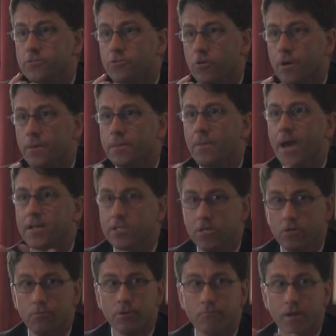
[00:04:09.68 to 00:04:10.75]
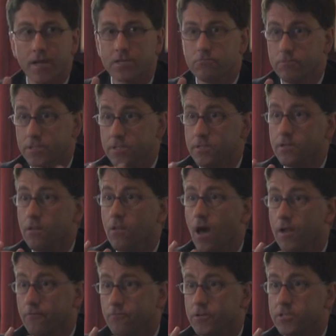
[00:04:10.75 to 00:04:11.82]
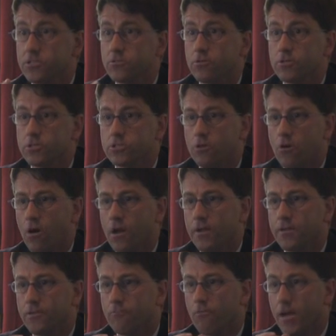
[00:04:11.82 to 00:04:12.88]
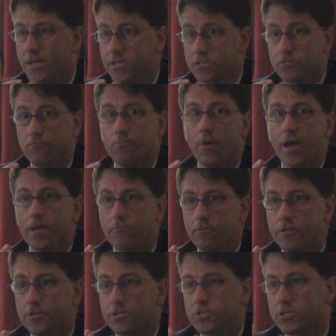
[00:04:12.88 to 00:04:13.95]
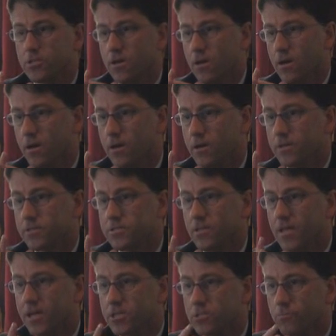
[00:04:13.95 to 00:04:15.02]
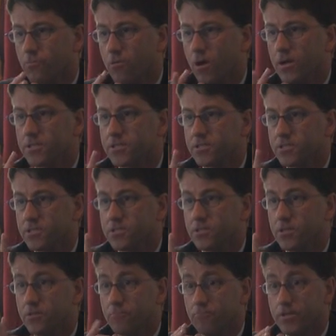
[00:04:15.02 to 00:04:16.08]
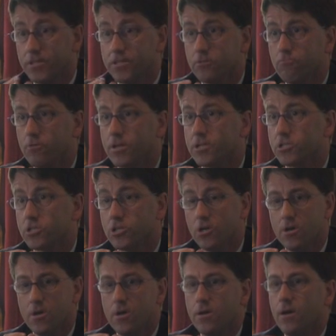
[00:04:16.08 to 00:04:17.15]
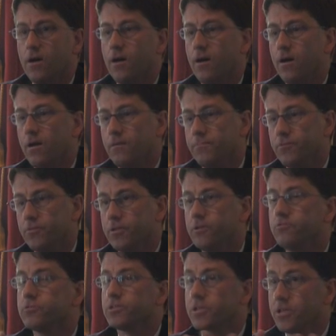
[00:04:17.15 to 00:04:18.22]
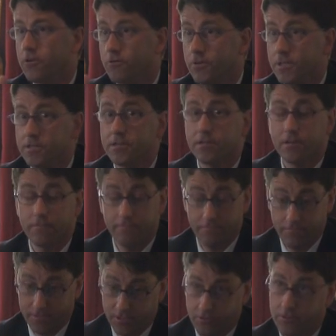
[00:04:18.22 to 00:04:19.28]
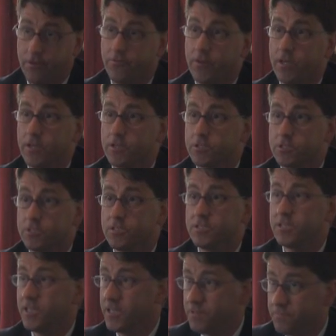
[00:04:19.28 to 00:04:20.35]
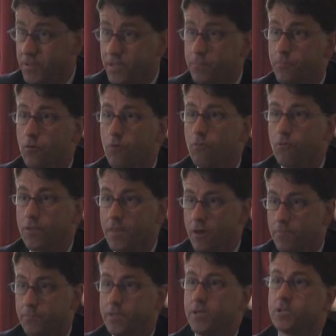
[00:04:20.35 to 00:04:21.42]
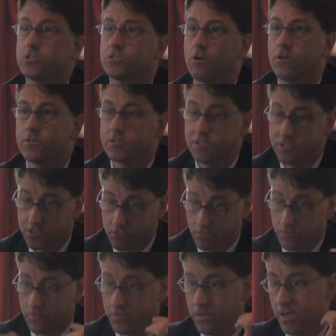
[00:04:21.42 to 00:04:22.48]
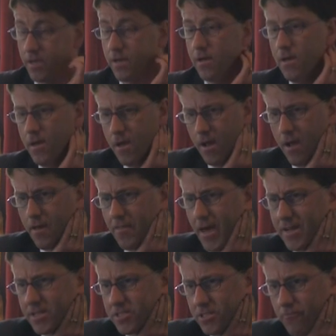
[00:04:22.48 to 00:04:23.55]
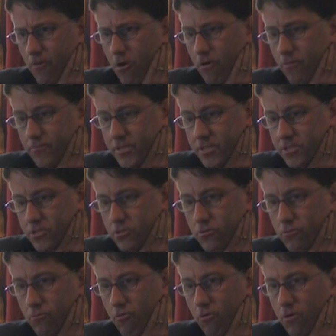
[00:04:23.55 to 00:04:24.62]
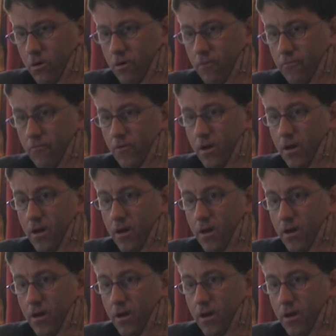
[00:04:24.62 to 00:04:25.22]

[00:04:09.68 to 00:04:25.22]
So coming back to human rights, we did a lot of research on the rights of migrants, selection processes, the degree to which you can use security certificates, detain people without being charged, this sort of thing. That has evolved into more of